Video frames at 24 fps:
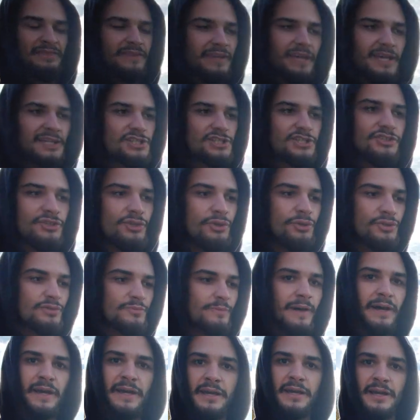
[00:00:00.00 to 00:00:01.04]
think I just
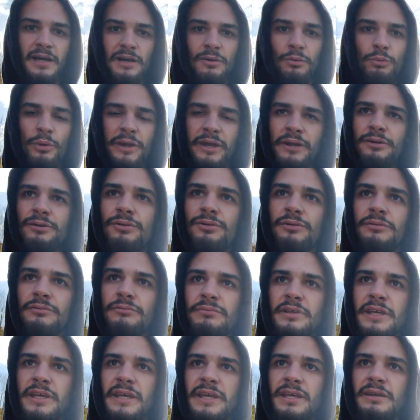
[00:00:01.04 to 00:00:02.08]
used my wheel
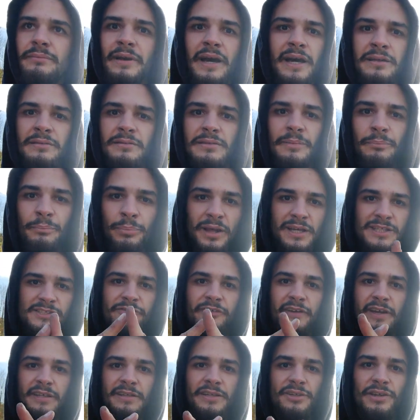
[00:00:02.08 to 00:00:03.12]
key, man. The plus
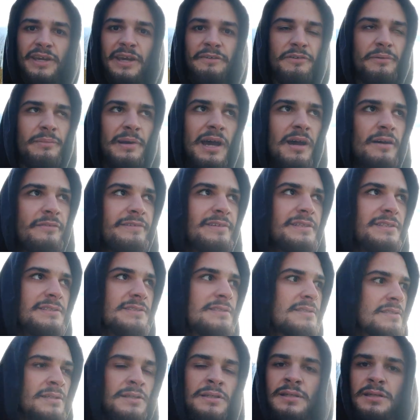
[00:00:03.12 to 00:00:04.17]
thing that you get from
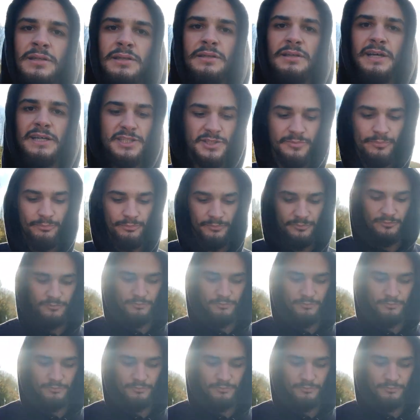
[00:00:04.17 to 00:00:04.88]
Harford's. I just